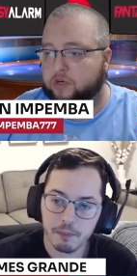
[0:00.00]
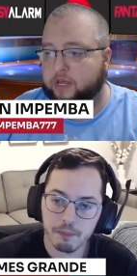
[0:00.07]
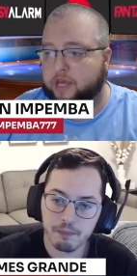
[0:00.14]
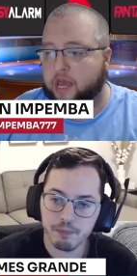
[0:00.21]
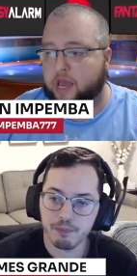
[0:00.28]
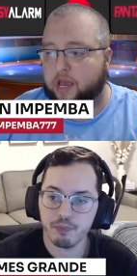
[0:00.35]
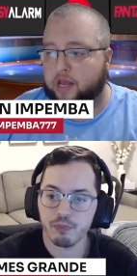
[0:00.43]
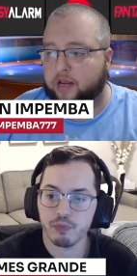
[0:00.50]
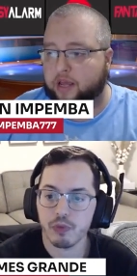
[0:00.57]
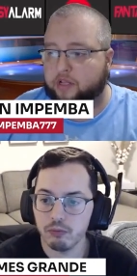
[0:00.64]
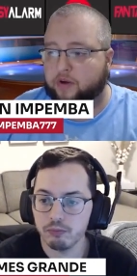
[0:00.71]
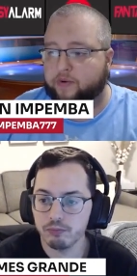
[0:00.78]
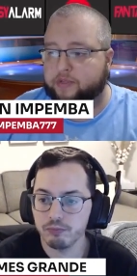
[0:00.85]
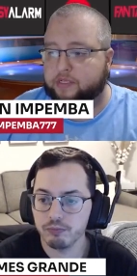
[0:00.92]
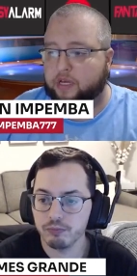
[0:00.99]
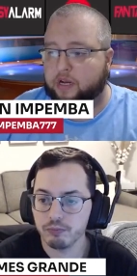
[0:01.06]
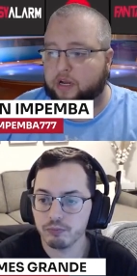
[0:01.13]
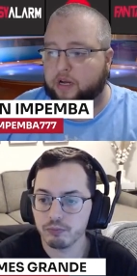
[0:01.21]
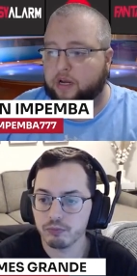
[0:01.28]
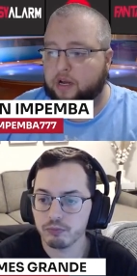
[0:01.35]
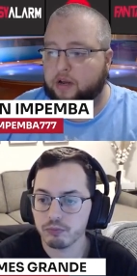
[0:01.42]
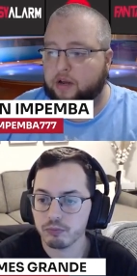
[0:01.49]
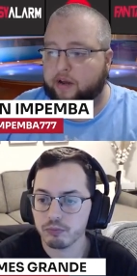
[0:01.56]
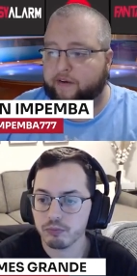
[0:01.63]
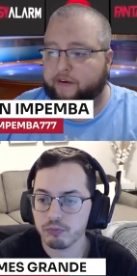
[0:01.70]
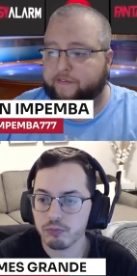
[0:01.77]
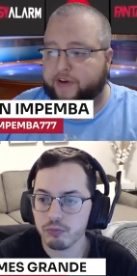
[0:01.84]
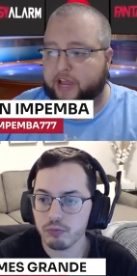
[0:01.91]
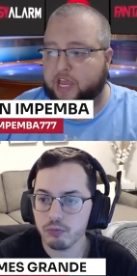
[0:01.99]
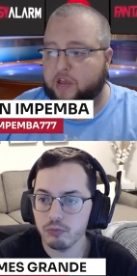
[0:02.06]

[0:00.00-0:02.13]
Speaker 1: can. Again, no one's gonna fight you